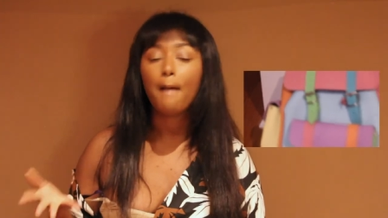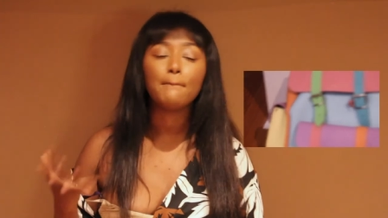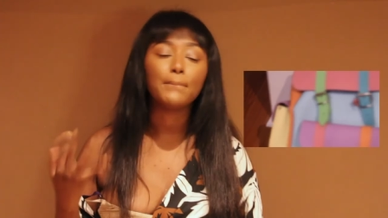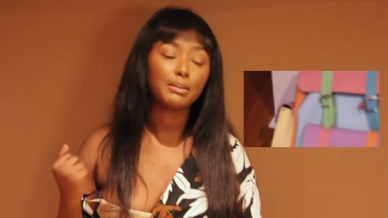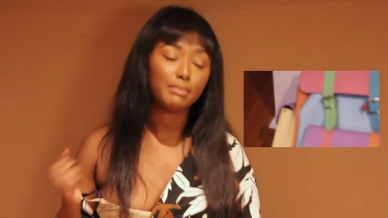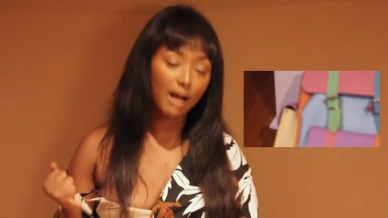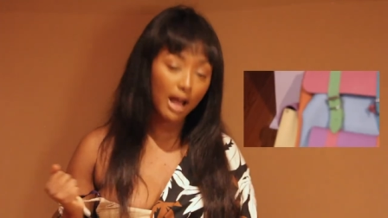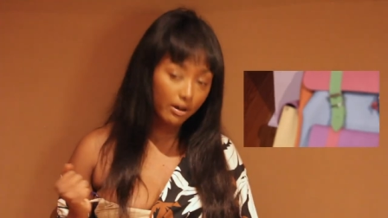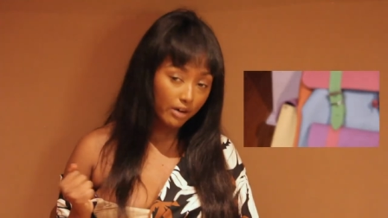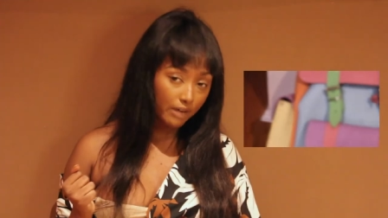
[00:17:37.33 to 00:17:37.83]

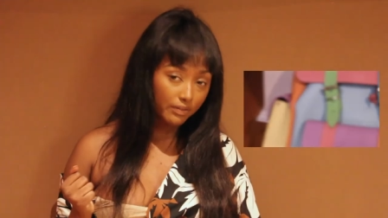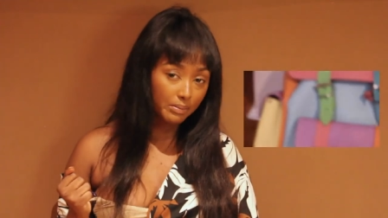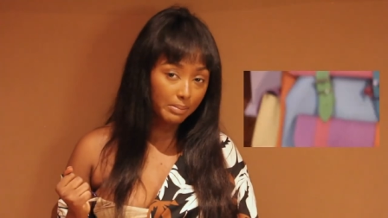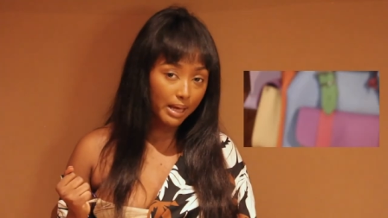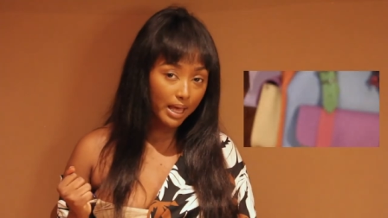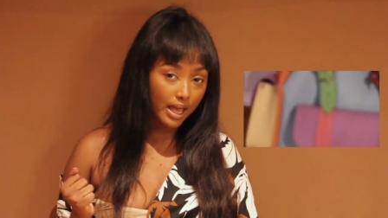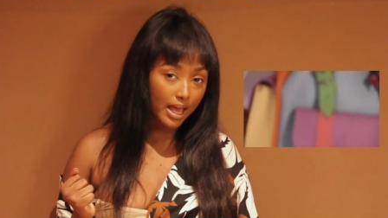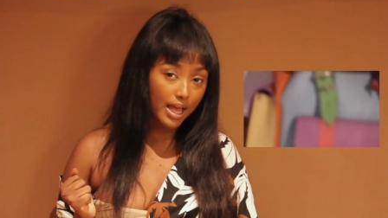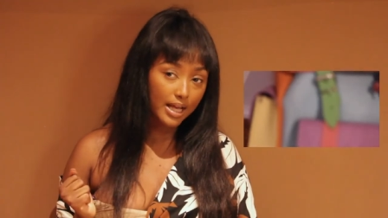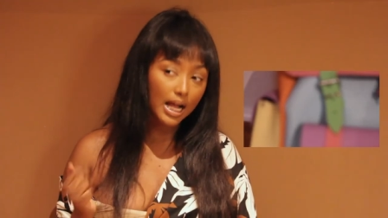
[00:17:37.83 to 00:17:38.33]
But my graphic
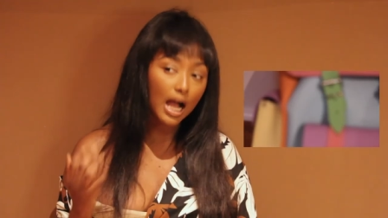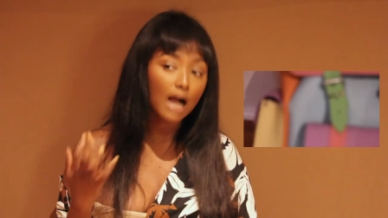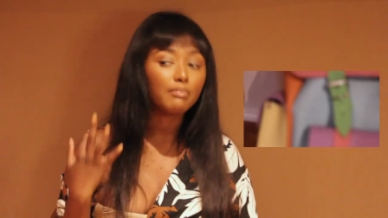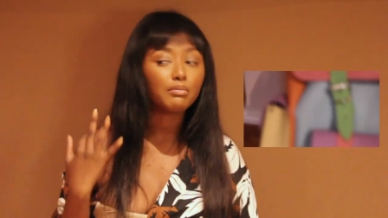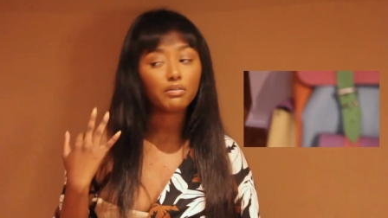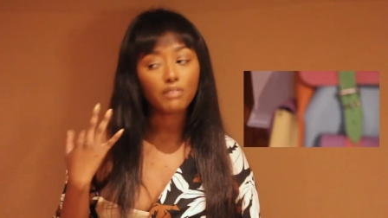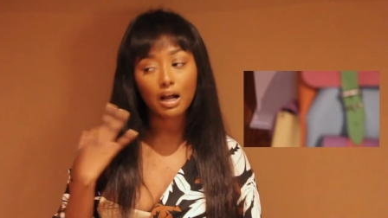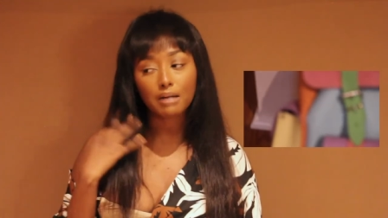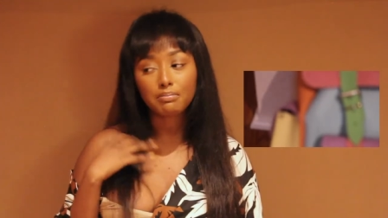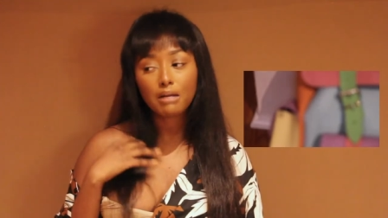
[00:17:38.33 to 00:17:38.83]
bag,
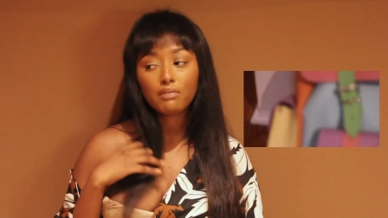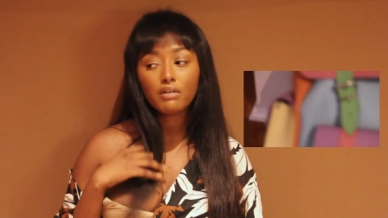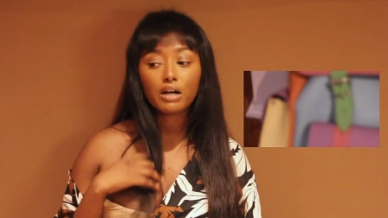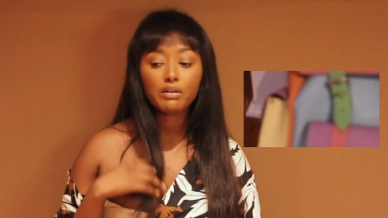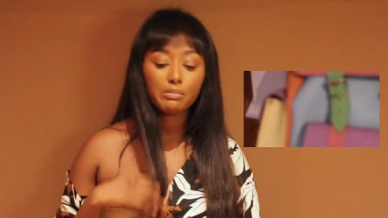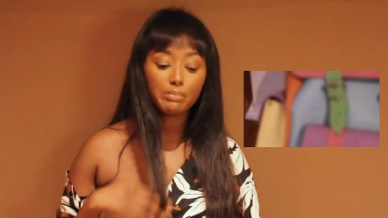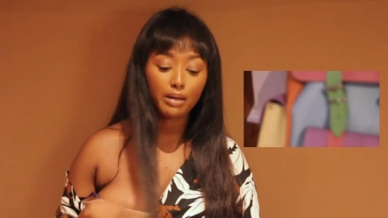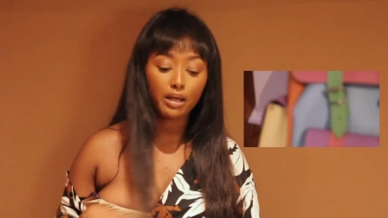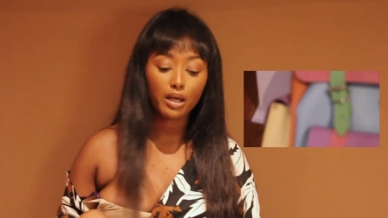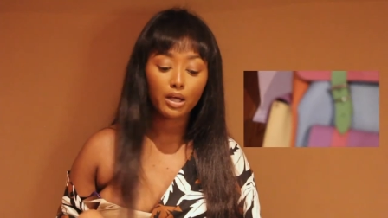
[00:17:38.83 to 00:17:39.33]
I'm going to rock my
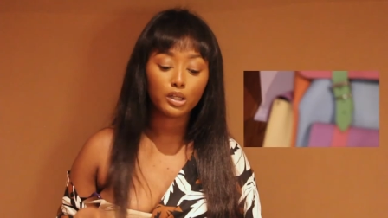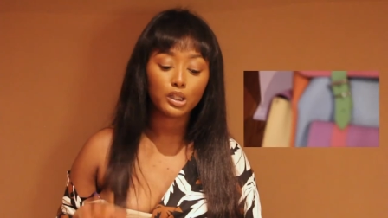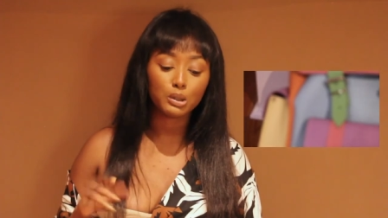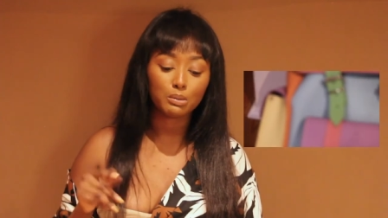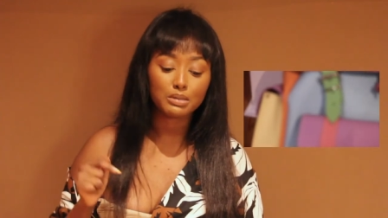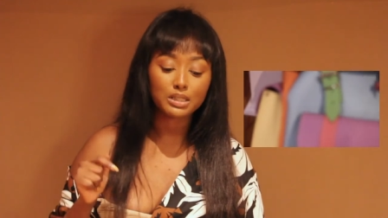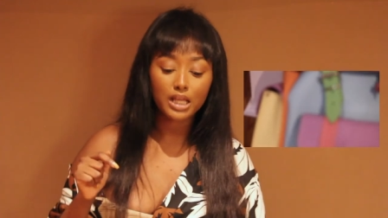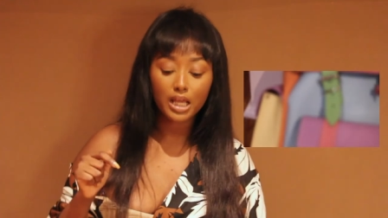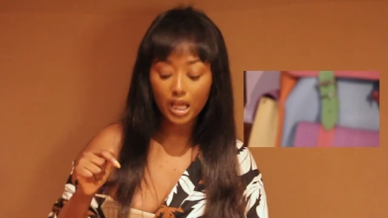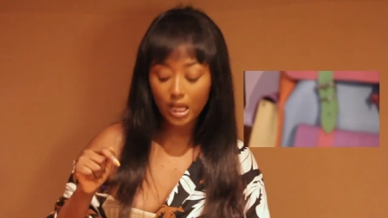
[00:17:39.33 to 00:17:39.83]
graphic bag. You
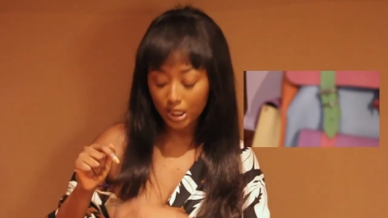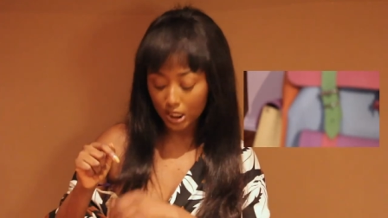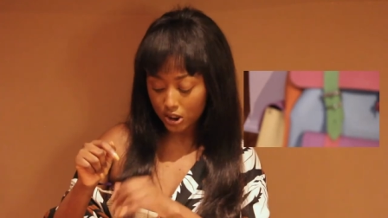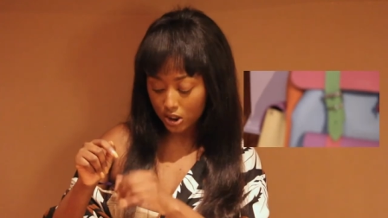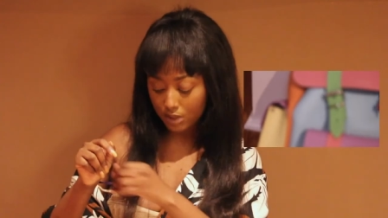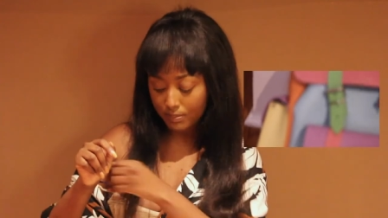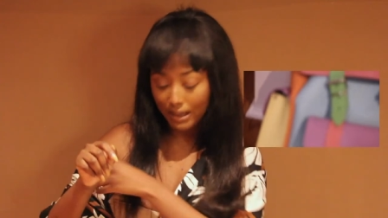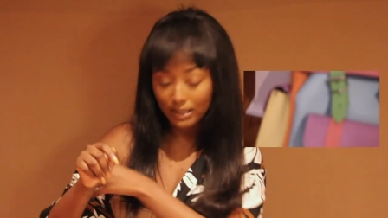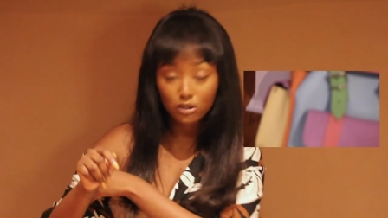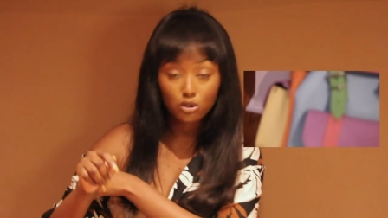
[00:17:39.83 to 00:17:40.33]
can say it because
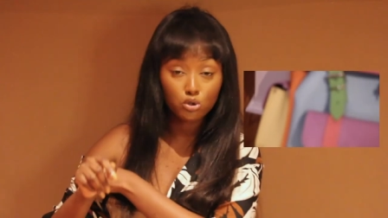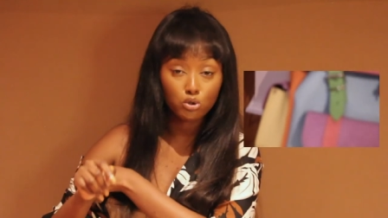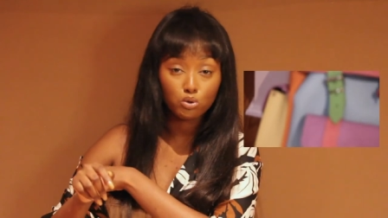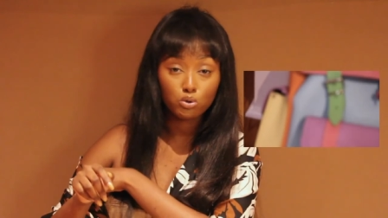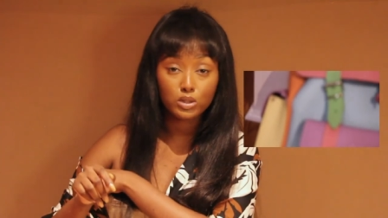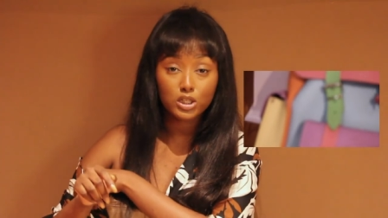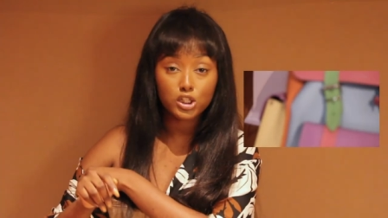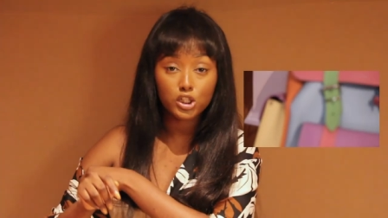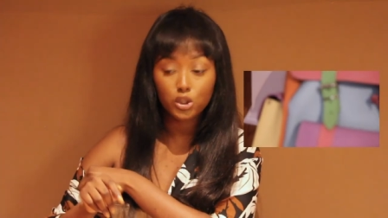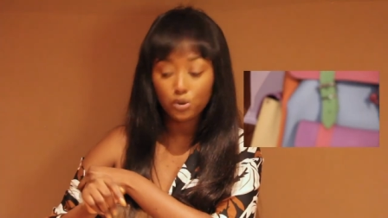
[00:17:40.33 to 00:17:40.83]
it's back to school. It's